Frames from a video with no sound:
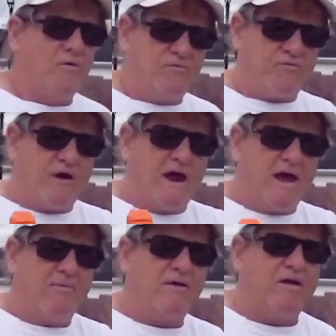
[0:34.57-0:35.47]

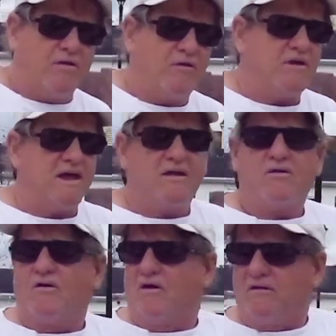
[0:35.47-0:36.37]
frame that
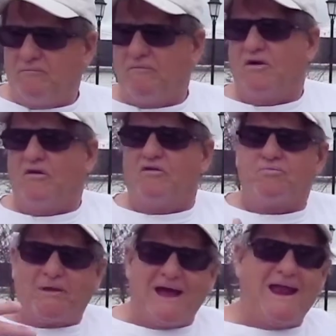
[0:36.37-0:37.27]
they're
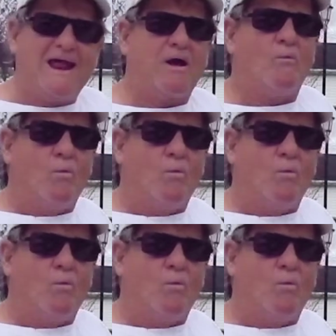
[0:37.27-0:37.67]
explaining